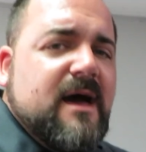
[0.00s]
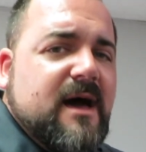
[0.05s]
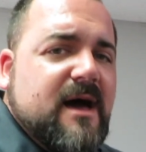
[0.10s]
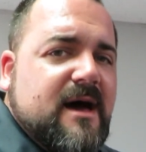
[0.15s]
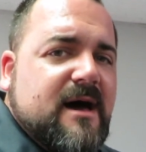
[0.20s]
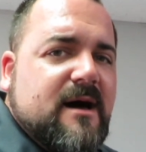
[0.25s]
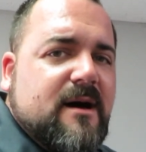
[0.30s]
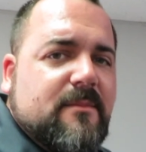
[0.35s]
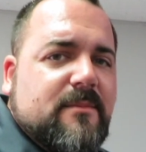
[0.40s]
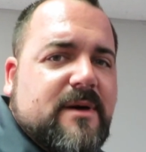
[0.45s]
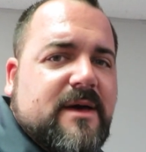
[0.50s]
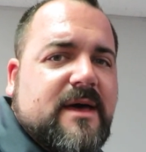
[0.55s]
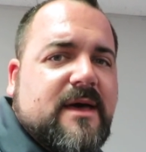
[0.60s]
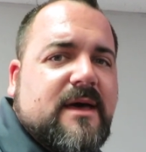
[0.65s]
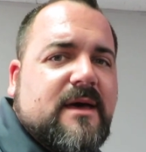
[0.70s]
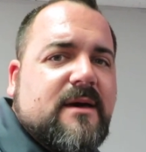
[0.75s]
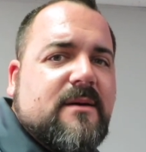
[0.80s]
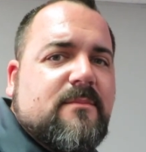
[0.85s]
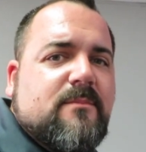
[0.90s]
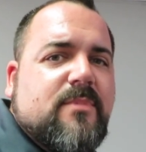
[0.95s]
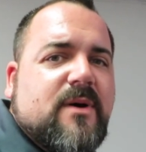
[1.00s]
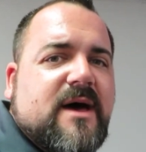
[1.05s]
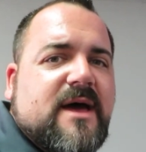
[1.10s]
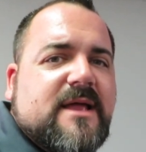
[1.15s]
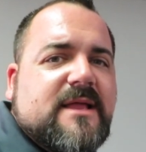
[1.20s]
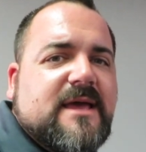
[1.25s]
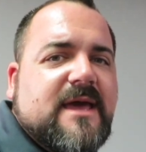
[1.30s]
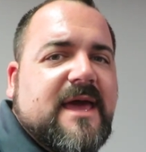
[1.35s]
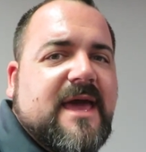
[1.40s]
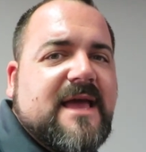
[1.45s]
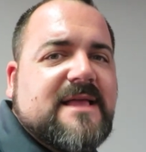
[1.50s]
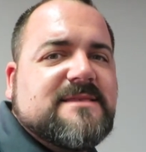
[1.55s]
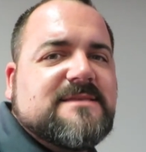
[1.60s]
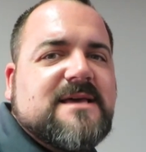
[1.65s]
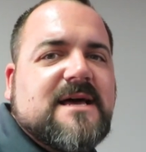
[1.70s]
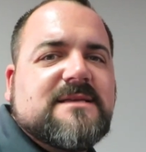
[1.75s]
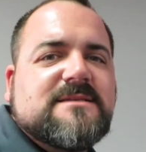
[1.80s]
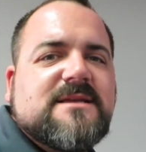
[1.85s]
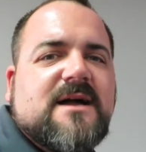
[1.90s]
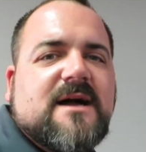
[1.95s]
But it
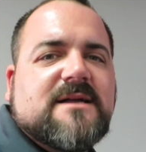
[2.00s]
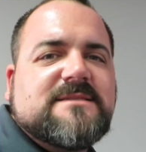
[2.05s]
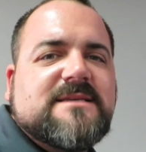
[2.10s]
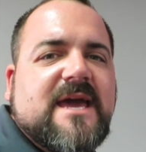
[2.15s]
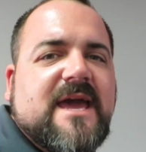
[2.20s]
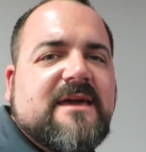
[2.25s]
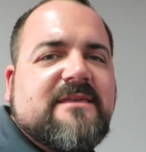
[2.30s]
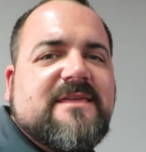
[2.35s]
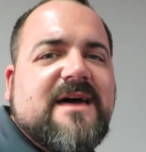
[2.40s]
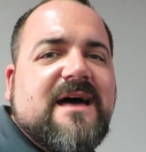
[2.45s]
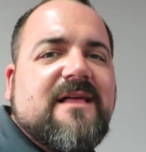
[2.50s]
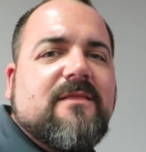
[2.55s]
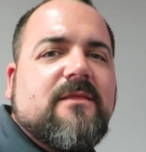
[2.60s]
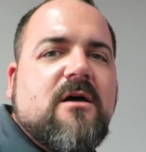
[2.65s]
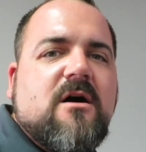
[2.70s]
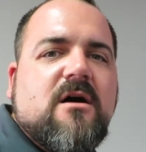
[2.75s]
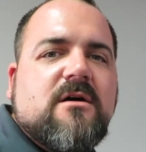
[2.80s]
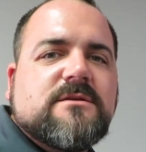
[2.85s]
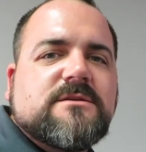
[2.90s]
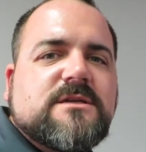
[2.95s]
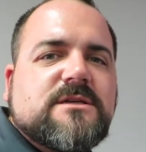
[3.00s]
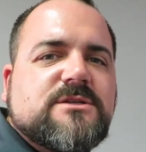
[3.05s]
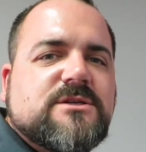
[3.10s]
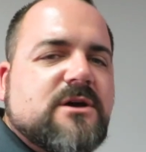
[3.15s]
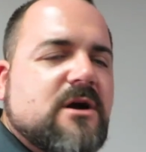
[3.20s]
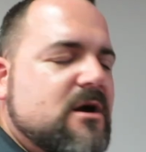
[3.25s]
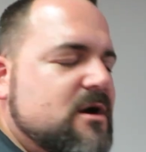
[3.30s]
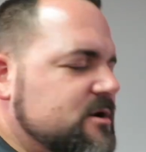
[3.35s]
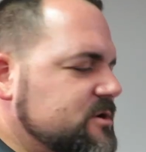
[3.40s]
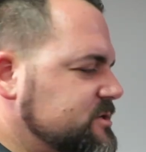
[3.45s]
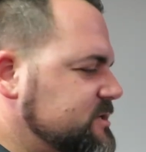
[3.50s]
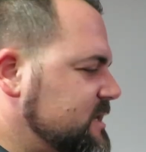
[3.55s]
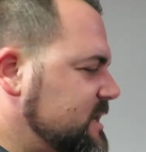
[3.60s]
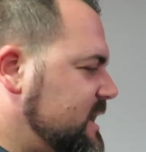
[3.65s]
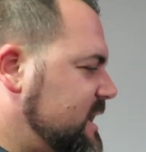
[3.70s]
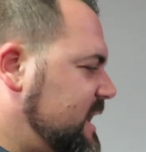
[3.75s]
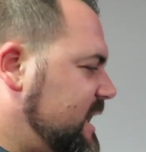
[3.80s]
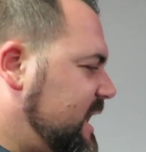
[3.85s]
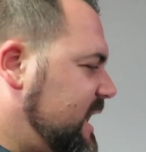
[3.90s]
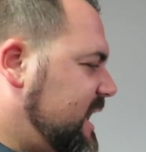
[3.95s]
does not take that long to charge.
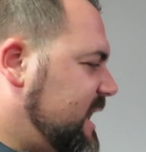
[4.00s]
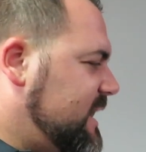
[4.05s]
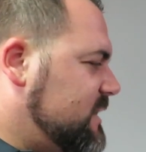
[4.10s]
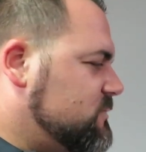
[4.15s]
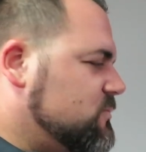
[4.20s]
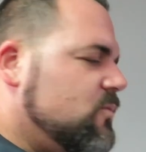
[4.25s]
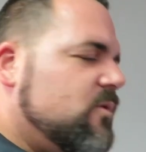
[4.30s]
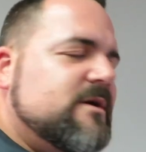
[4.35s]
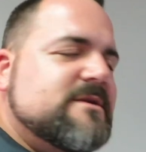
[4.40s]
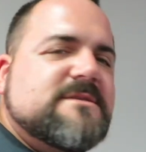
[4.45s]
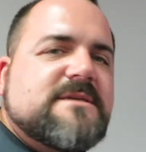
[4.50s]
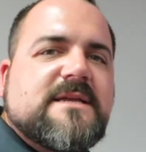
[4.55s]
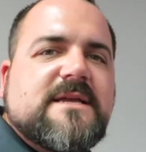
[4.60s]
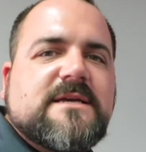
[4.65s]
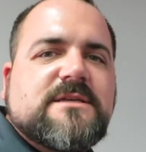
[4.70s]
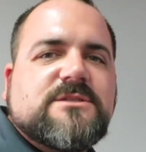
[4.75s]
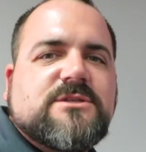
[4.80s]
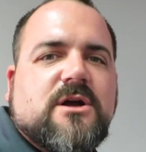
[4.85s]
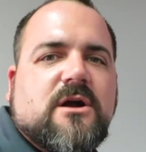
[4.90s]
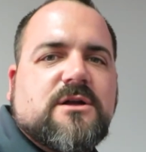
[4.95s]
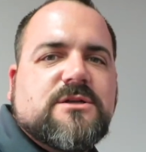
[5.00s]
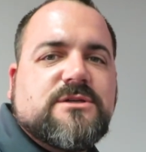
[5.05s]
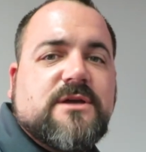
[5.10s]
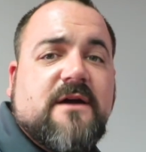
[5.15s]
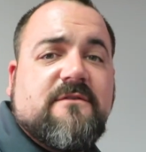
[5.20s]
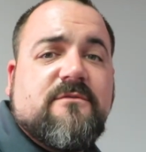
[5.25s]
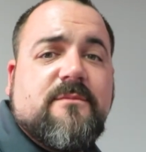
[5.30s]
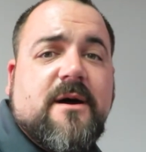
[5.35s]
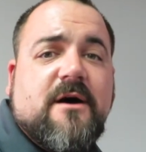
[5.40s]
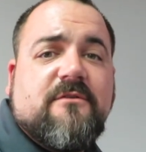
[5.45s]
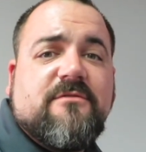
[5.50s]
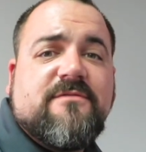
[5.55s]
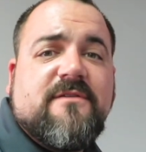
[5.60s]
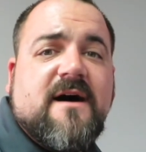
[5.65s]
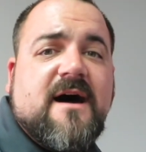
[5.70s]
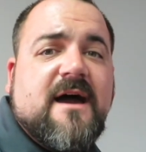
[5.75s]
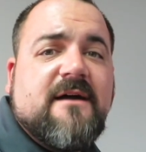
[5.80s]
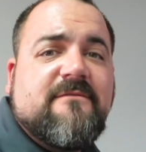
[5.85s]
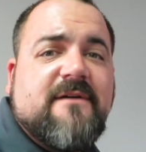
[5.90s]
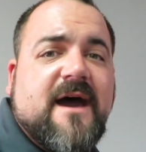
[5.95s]
And once it is charged, you have about
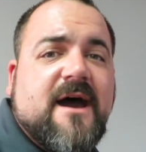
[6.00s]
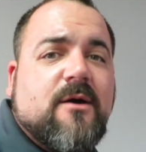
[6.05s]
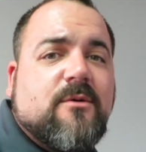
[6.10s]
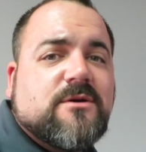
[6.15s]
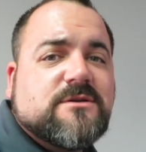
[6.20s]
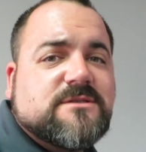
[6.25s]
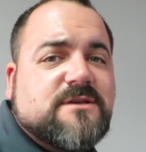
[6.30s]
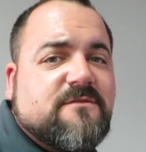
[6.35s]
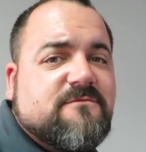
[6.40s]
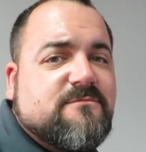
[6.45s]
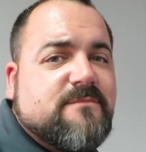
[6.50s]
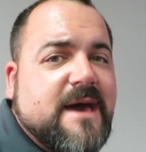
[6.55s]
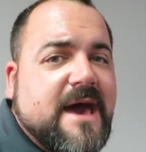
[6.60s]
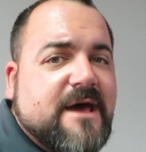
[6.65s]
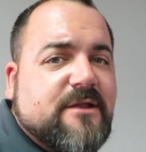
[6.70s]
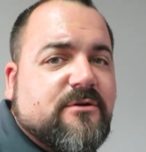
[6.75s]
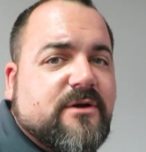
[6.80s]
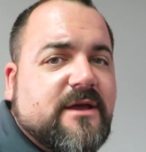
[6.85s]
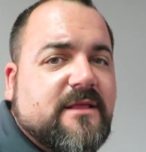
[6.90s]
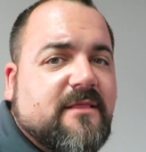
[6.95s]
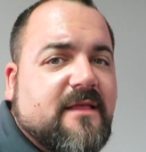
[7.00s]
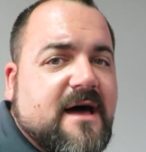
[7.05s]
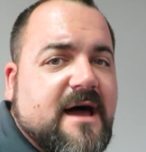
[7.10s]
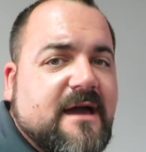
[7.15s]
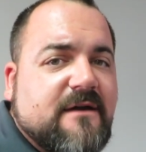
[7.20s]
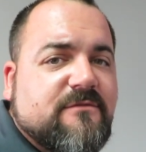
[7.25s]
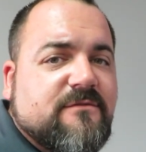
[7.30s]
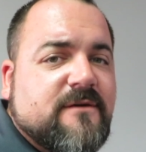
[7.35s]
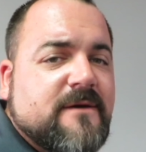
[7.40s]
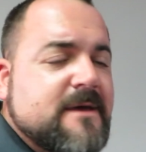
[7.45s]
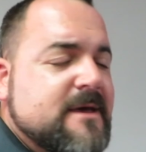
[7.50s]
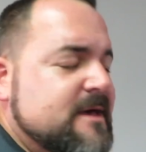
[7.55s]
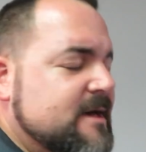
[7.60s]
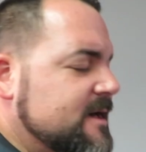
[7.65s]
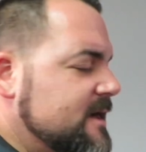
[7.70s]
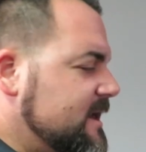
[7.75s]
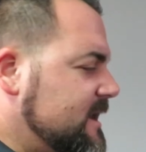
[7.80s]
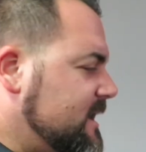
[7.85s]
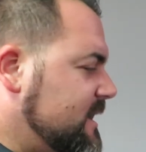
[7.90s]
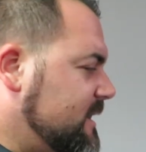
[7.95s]
5 hours of battery life.
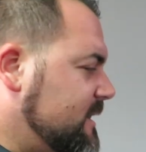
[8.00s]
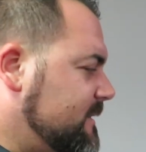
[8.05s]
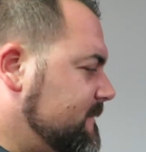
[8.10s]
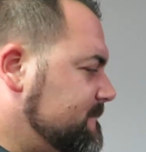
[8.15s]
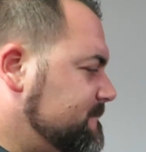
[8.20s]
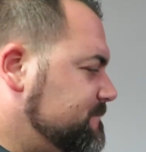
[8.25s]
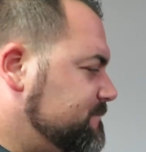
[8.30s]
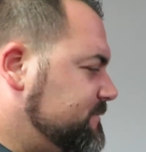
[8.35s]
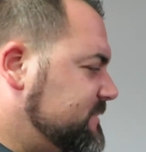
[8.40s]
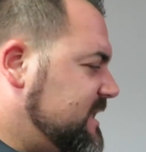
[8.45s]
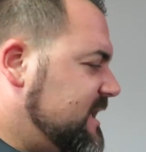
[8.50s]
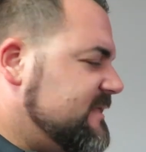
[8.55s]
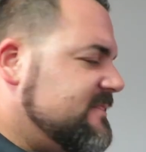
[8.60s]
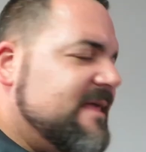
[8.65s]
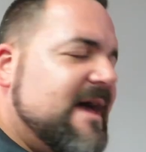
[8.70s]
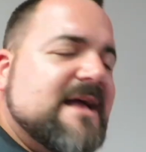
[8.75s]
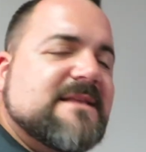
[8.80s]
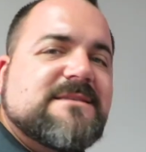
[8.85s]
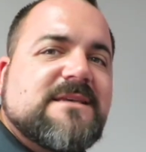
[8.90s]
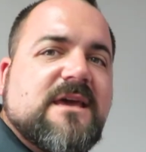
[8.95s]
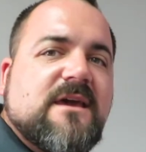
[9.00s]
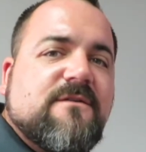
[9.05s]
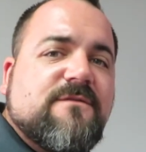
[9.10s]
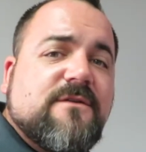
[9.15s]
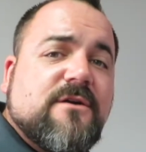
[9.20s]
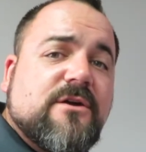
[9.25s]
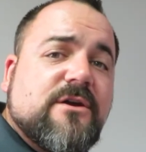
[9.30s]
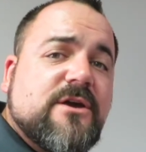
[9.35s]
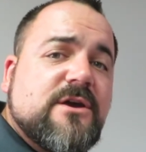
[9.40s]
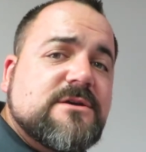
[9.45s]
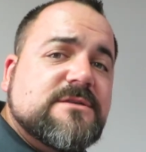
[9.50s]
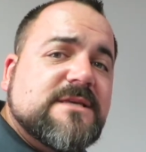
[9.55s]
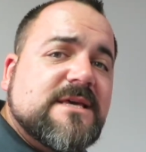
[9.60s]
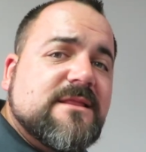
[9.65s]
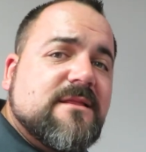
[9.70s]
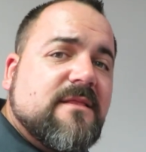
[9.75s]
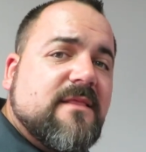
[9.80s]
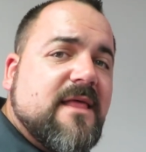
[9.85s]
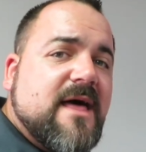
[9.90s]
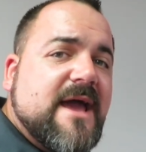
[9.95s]
And that's if you're
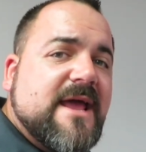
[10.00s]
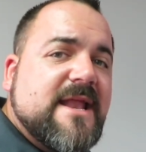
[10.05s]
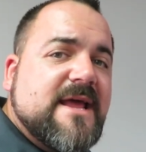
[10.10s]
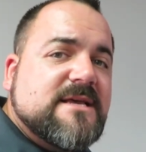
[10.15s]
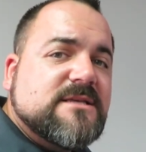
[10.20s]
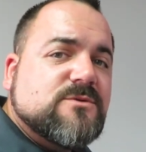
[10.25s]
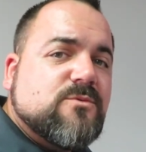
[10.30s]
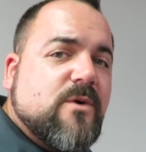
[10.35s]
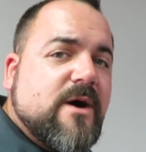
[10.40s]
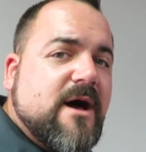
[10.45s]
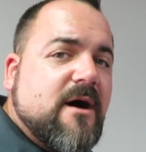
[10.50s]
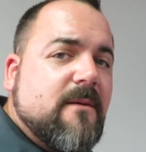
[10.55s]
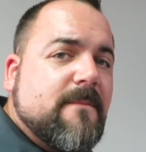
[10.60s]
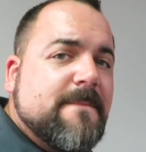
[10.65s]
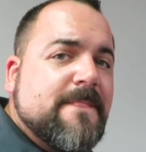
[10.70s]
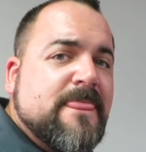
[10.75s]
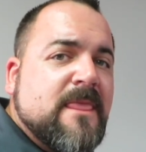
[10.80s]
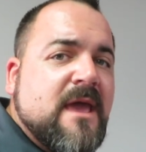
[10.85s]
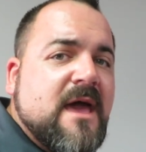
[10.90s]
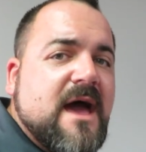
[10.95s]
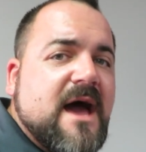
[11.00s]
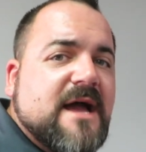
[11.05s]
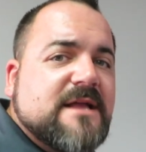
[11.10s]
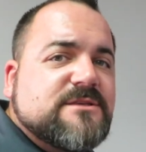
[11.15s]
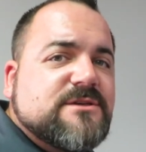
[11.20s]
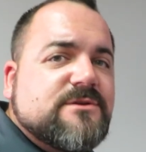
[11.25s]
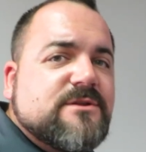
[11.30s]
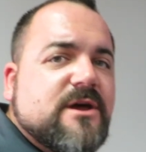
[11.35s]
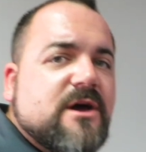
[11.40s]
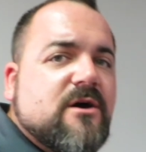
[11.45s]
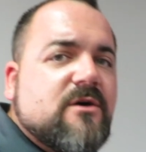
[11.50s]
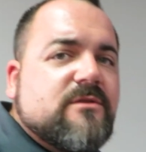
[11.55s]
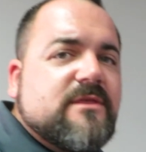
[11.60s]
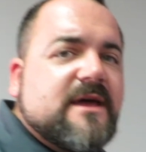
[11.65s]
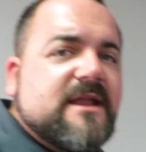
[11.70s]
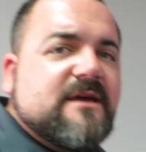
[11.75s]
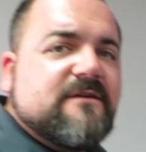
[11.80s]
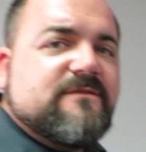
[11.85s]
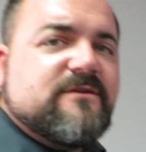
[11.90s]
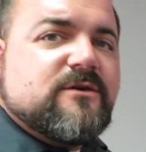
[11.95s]
using the light as well. I do know
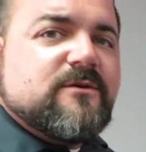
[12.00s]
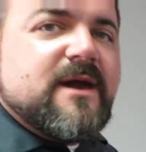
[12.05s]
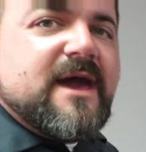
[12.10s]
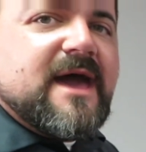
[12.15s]
that if you